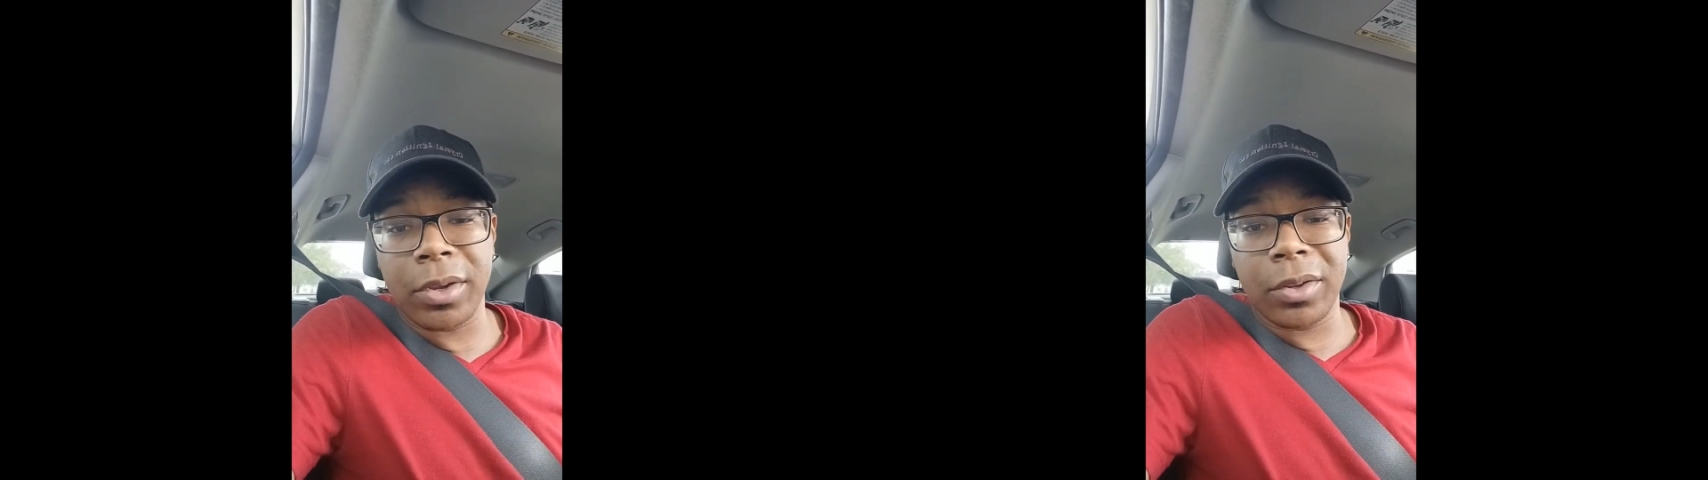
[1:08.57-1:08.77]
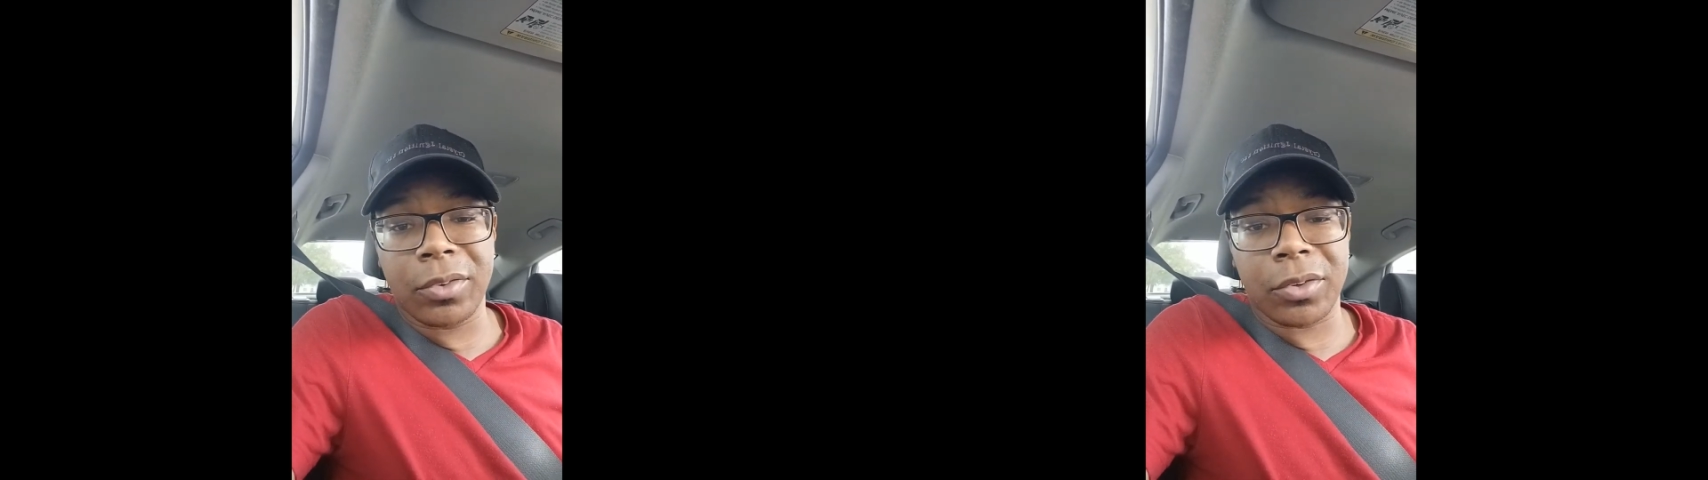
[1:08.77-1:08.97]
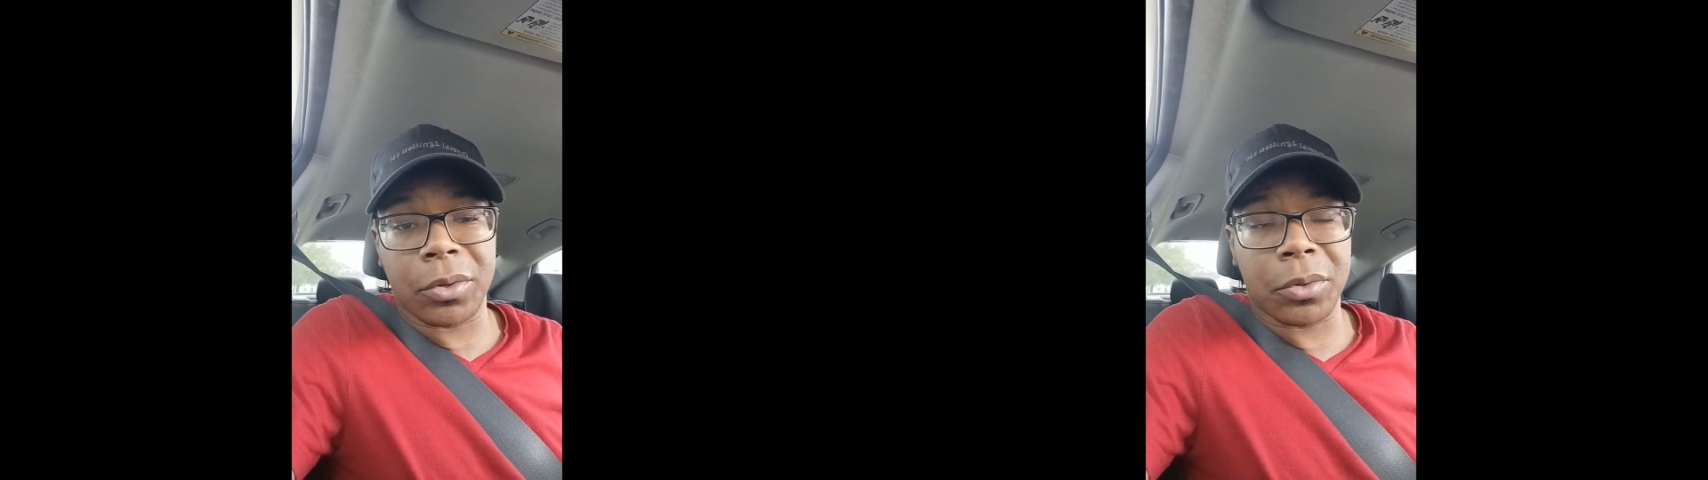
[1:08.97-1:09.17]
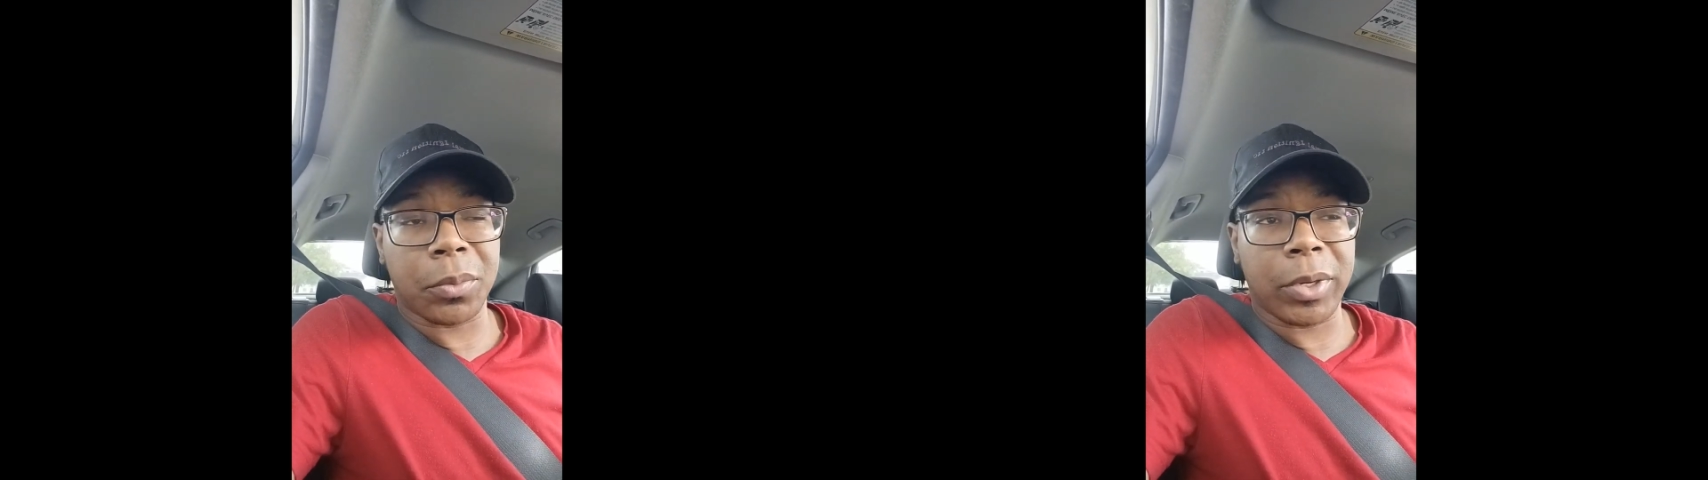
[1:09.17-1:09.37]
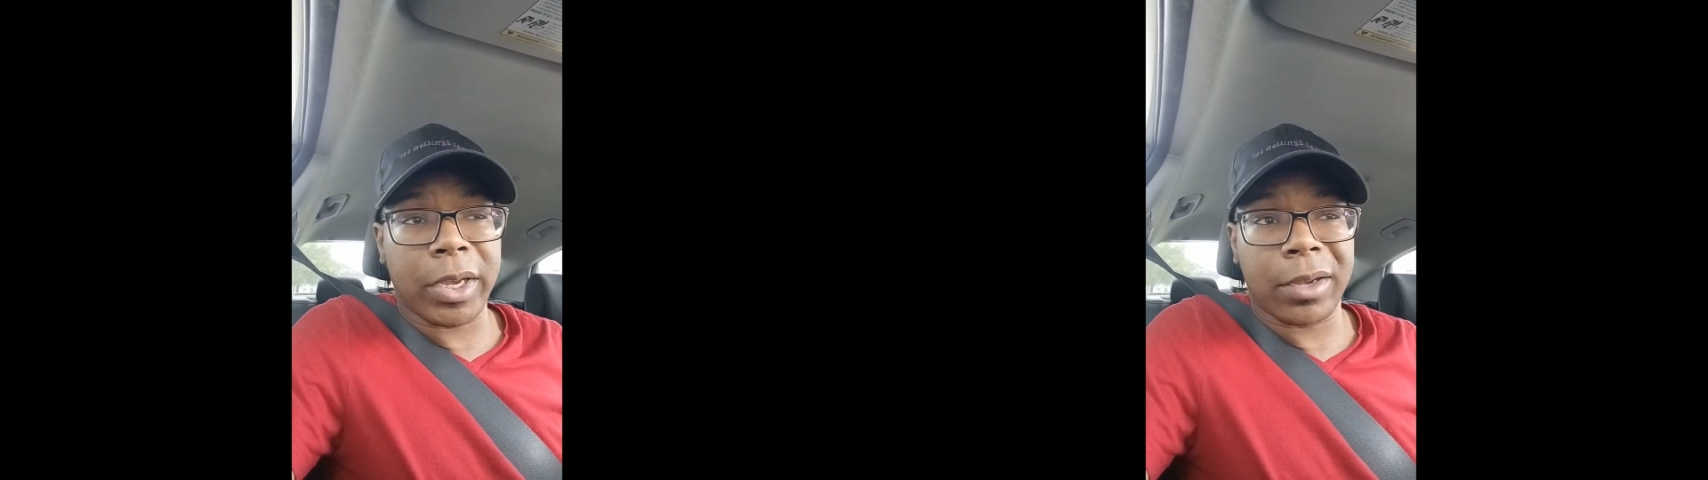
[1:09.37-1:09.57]
So
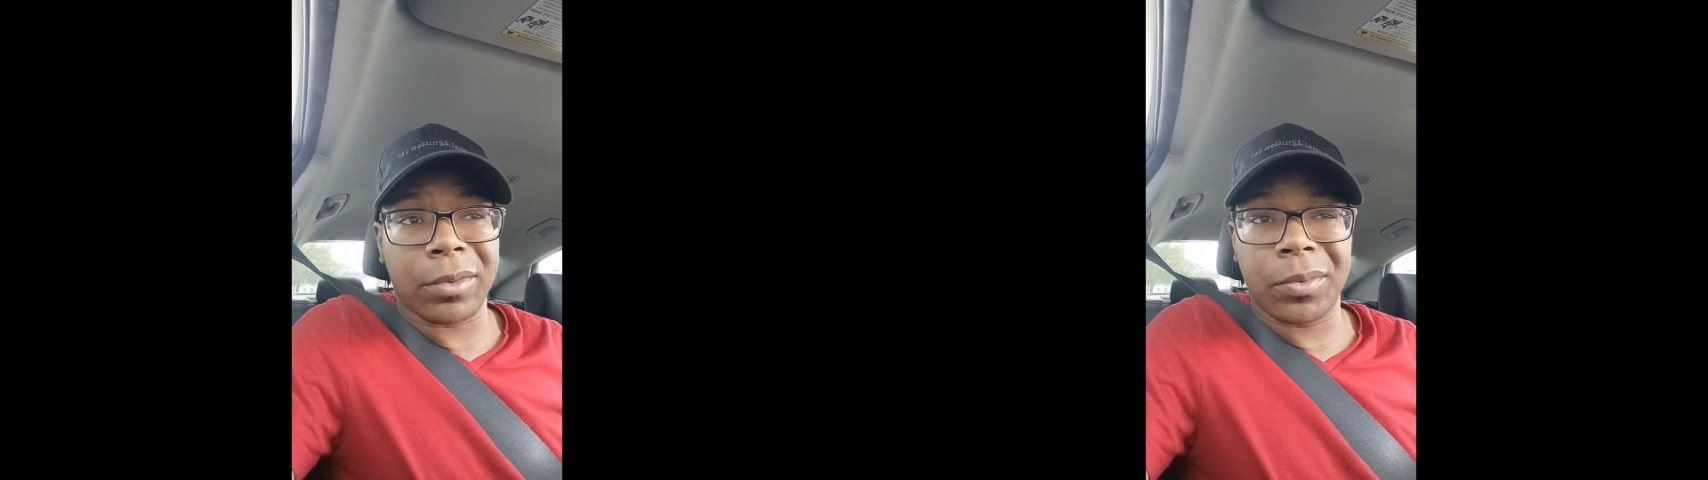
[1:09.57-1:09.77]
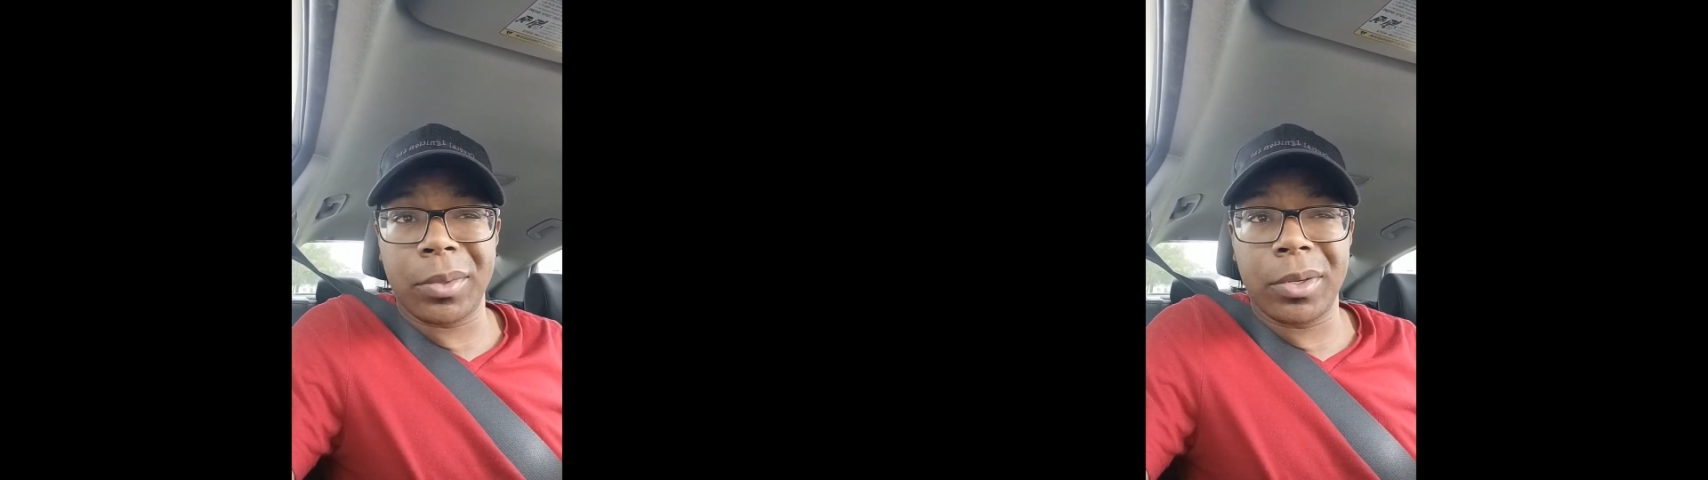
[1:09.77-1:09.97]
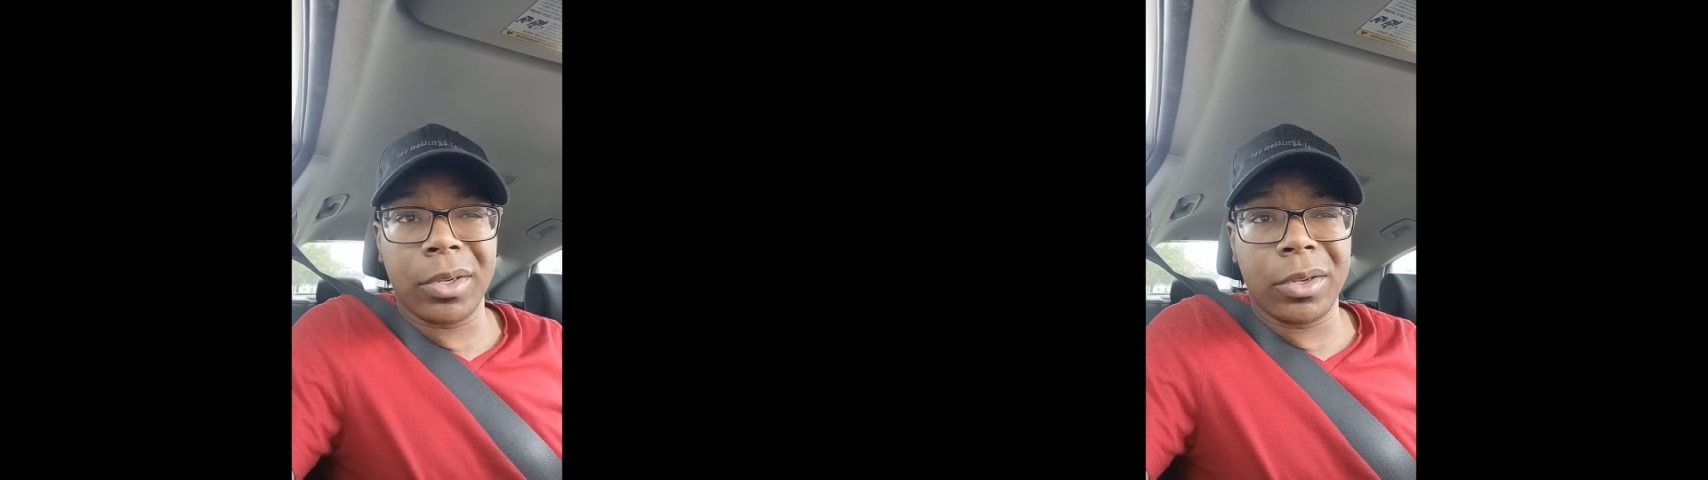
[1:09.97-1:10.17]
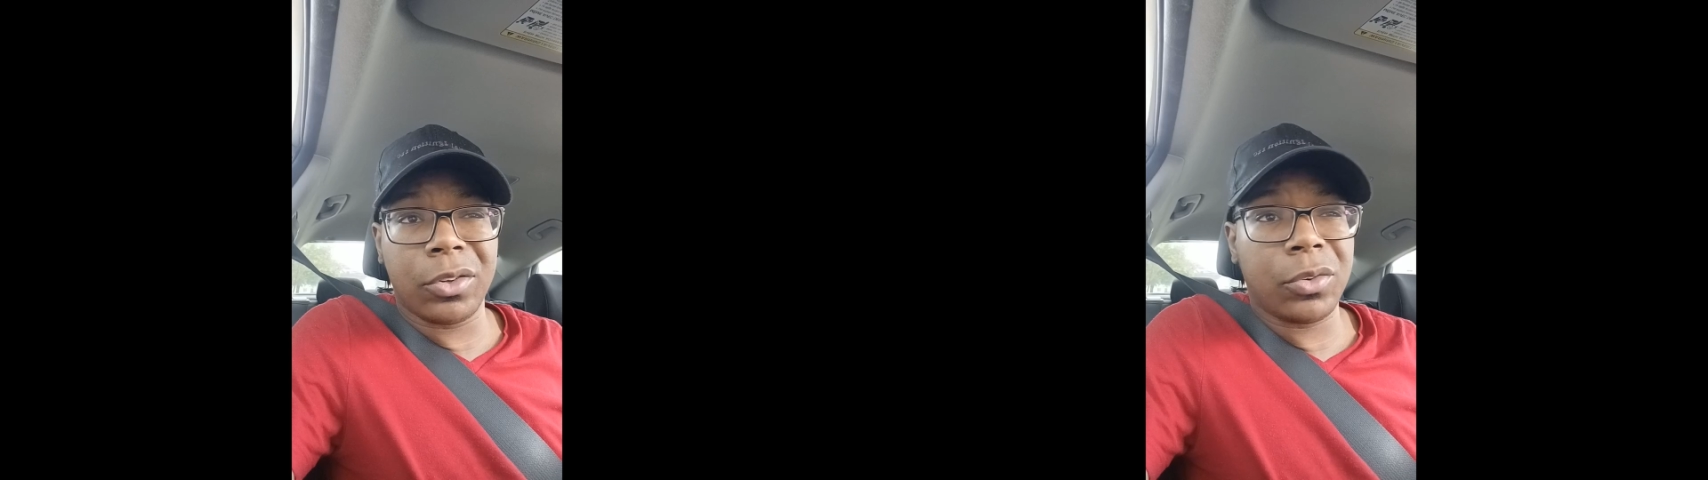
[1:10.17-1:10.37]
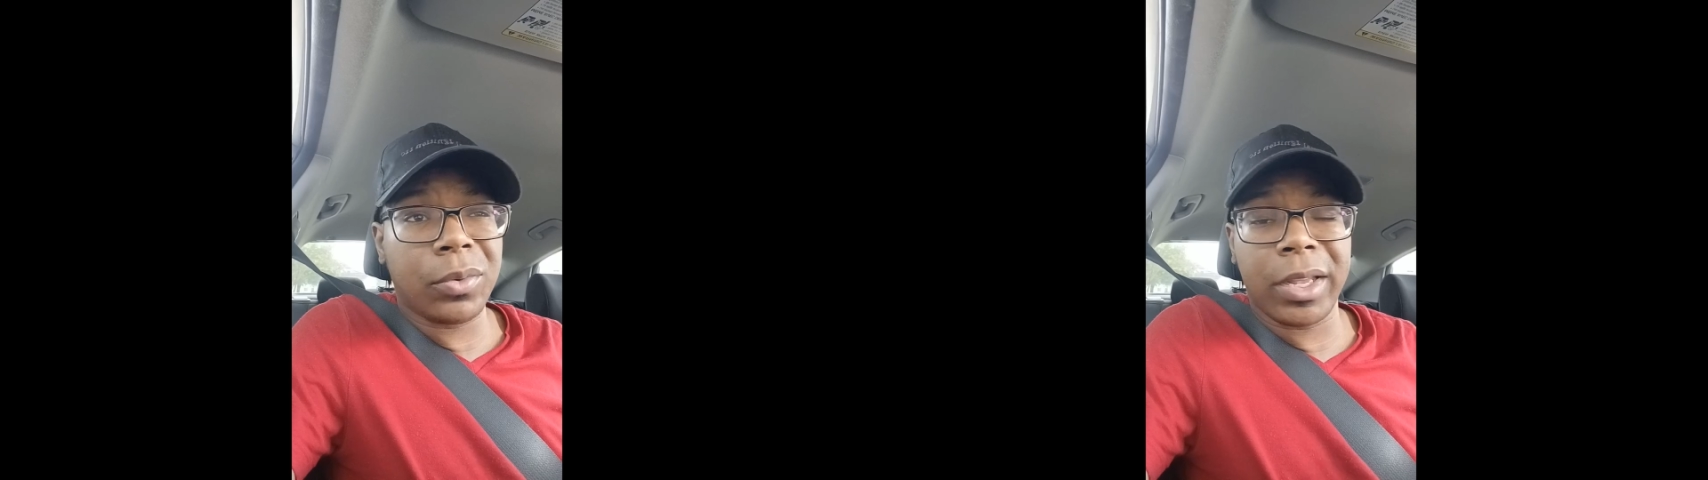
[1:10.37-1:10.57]
we have
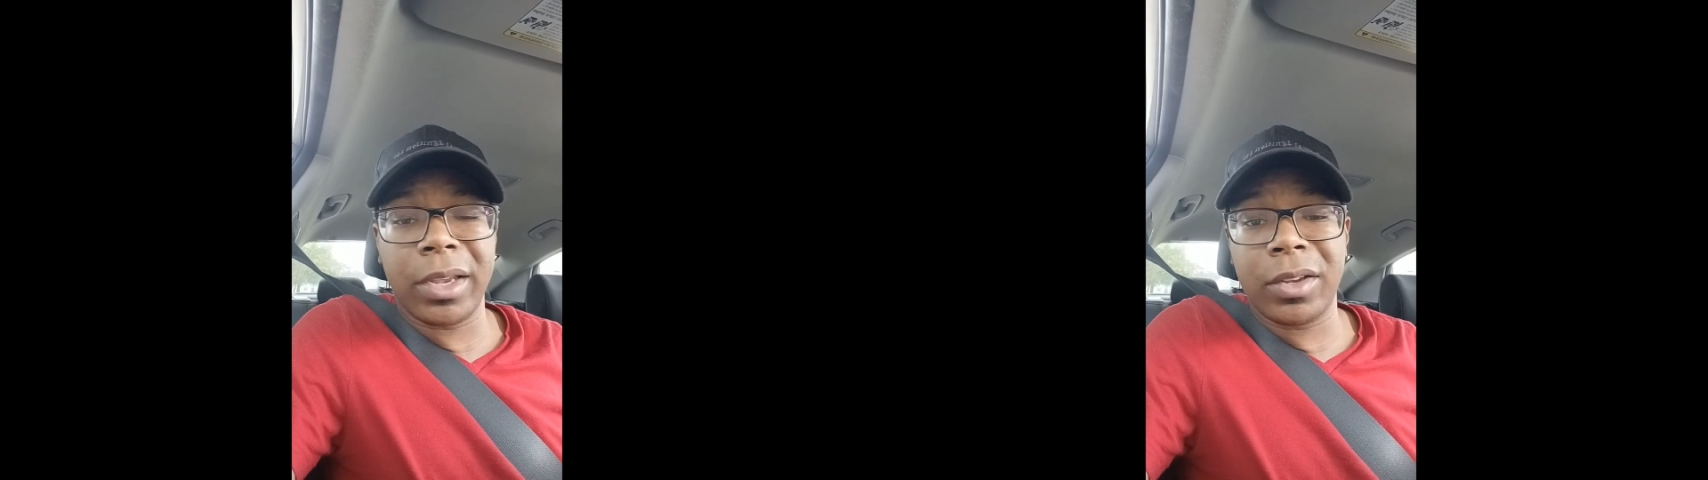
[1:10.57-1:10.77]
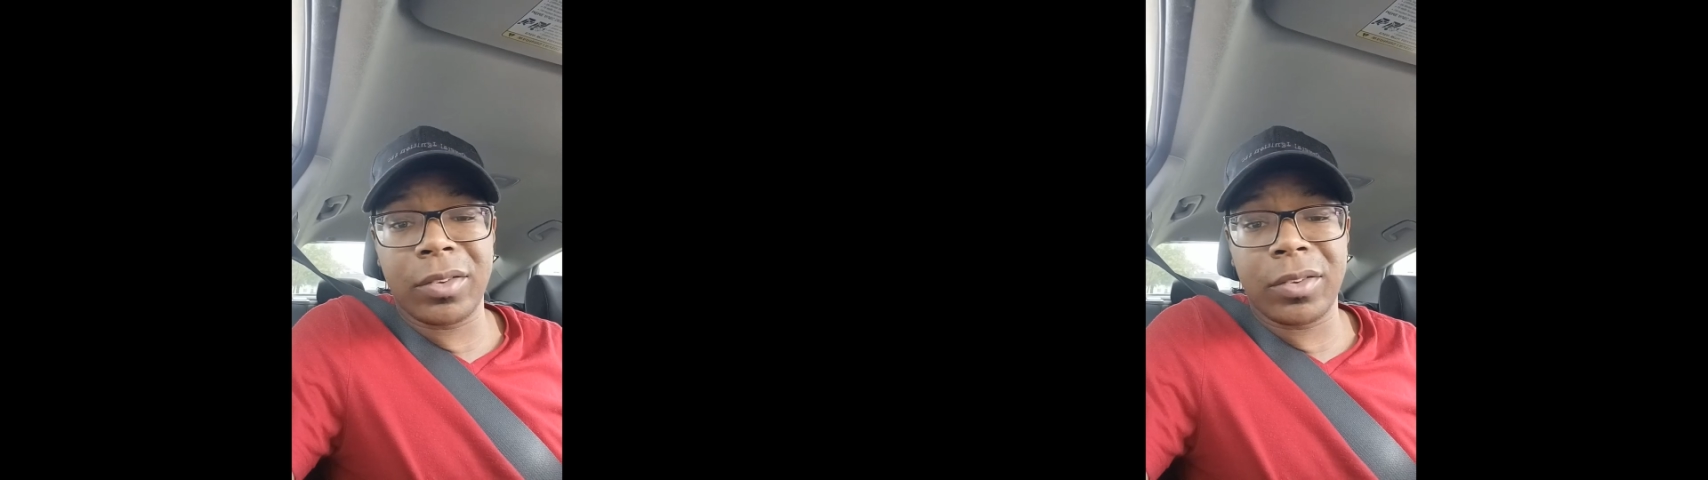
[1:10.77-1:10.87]
two things